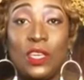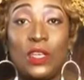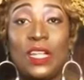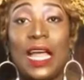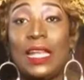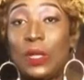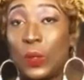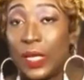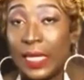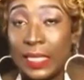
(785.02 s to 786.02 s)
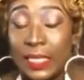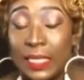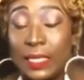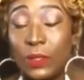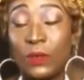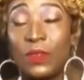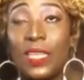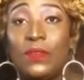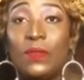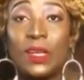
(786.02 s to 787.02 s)
your landlord over
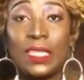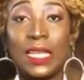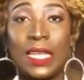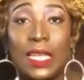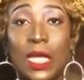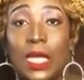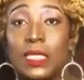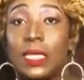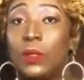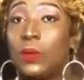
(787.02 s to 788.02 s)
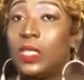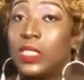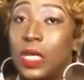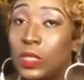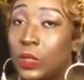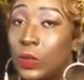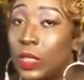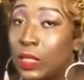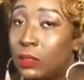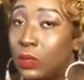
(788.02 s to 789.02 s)
that 49 years, I don't want y'all to go
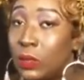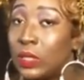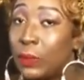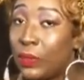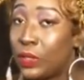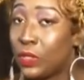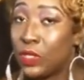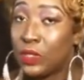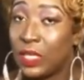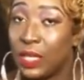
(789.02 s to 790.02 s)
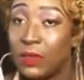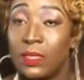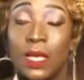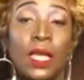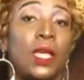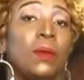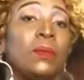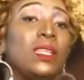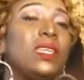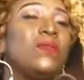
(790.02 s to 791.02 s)
do something to yourselves.
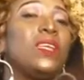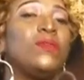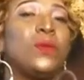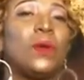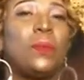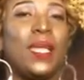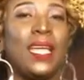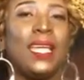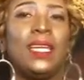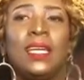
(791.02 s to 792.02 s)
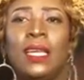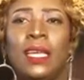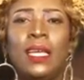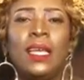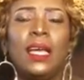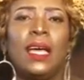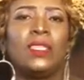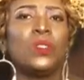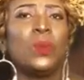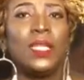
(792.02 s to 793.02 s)
But even if you were paying
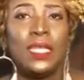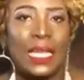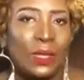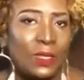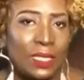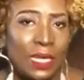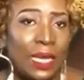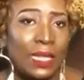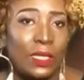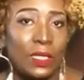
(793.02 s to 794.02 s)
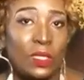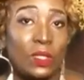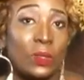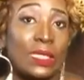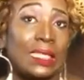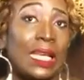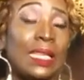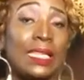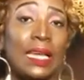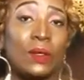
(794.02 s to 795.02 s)
$20,000 or
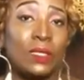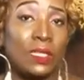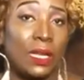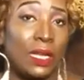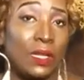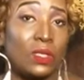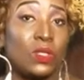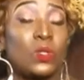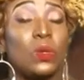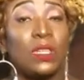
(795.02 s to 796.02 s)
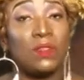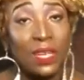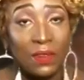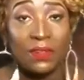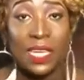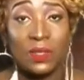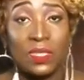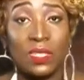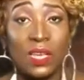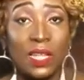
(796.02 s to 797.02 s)
$10,000 or
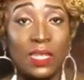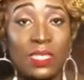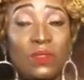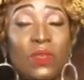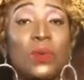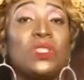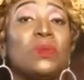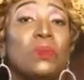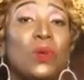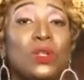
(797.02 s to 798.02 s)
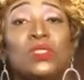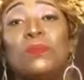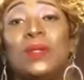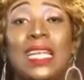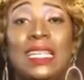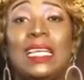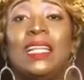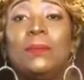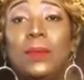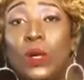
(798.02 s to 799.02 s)
$25,000, if you were to multiply
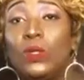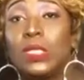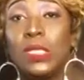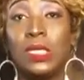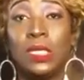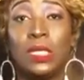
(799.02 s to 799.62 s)
that amount